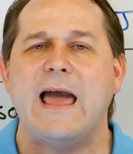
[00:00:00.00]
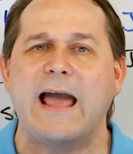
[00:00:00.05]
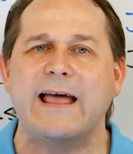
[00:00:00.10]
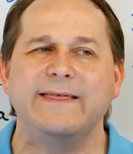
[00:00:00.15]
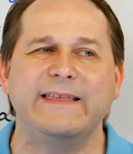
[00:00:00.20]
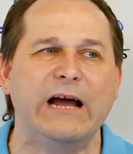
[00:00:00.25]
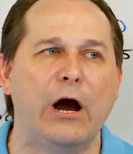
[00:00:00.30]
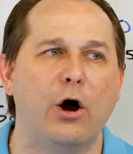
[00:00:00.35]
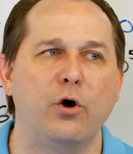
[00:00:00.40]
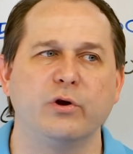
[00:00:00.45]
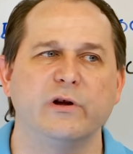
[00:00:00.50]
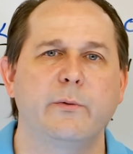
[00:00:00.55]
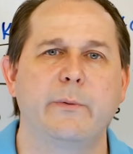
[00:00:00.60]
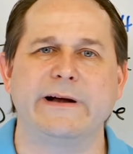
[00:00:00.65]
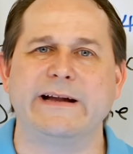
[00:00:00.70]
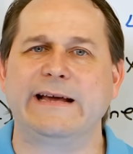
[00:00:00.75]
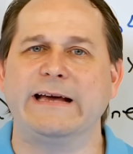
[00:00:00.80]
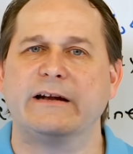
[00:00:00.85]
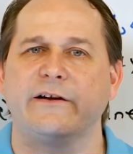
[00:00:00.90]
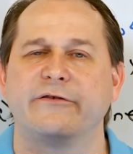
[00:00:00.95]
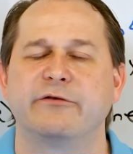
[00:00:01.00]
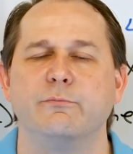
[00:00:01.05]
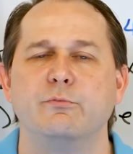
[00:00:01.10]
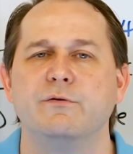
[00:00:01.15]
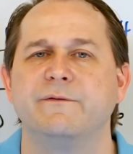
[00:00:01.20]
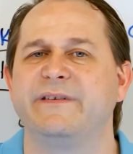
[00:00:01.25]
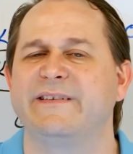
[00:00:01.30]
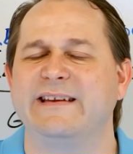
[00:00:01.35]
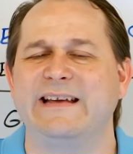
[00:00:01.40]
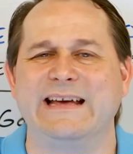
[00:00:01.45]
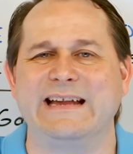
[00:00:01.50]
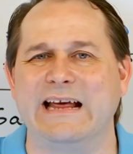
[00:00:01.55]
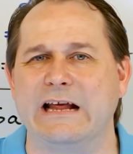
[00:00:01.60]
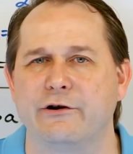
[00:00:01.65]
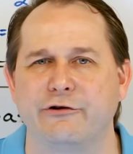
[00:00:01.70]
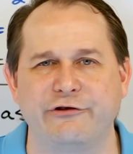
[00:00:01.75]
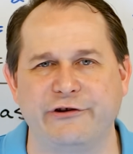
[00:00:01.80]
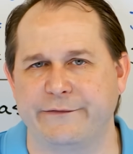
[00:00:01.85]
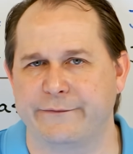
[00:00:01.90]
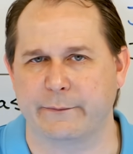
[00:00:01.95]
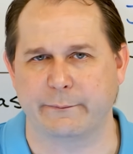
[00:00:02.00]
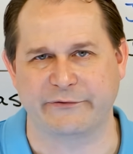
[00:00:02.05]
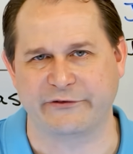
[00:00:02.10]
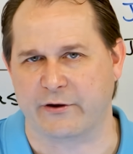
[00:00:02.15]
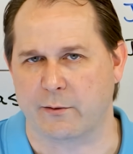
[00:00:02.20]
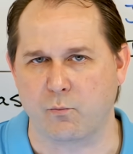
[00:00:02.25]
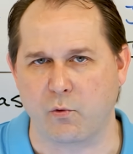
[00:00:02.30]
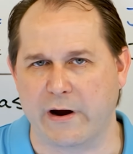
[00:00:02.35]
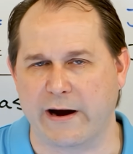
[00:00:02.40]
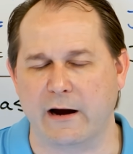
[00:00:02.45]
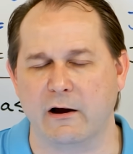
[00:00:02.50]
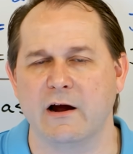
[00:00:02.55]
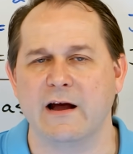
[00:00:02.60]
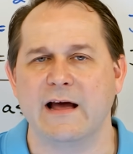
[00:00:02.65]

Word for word: And the only way to get it to move is to get energy from somewhere.